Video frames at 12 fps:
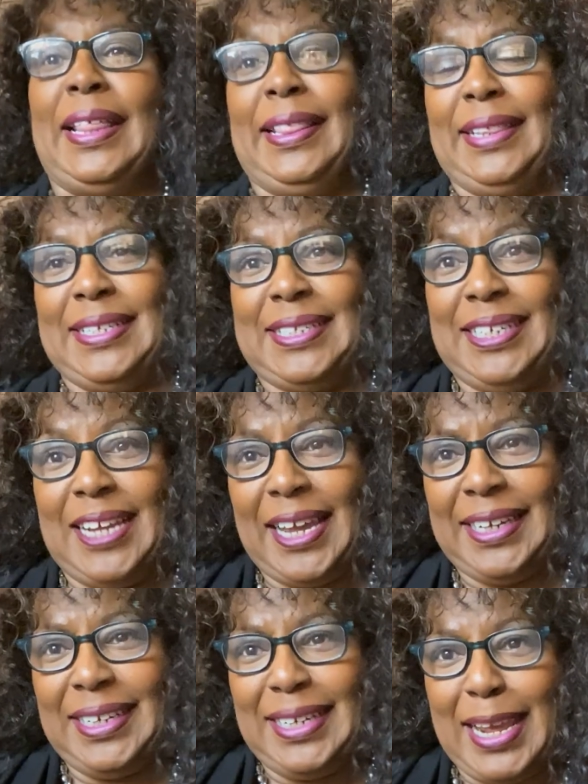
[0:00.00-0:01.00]
this
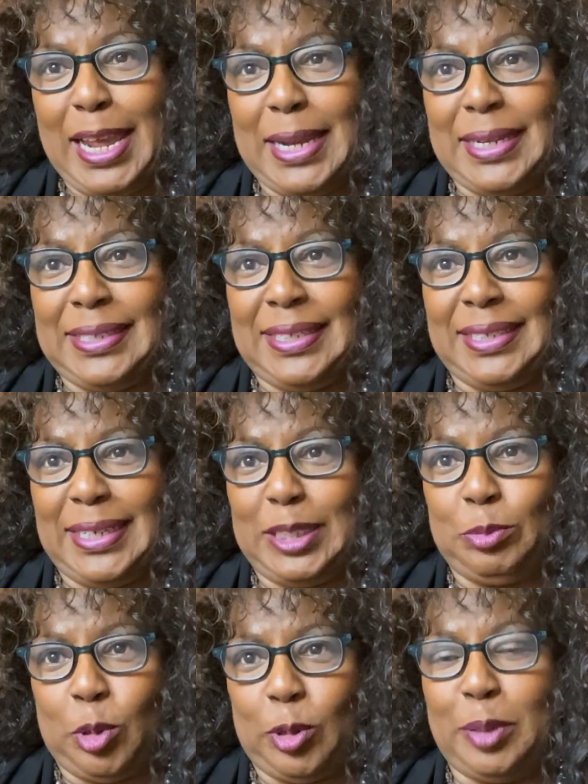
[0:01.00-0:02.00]
99 cents
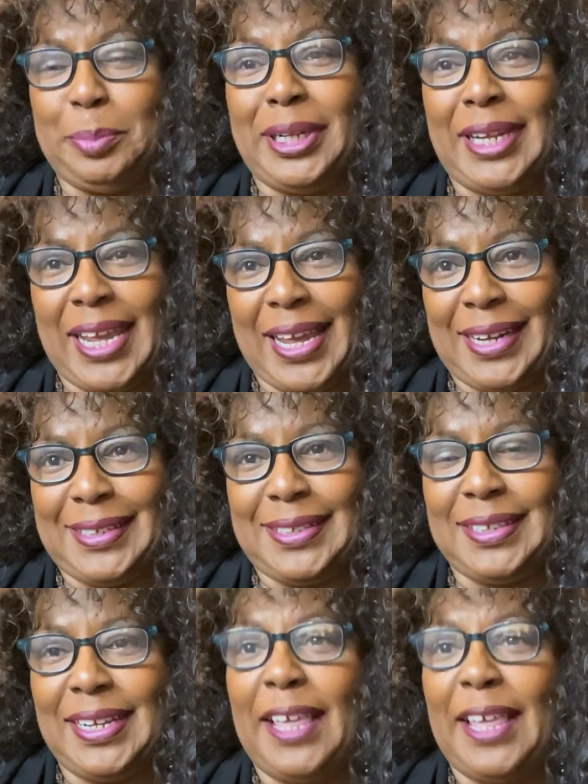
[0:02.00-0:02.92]
worth of bananas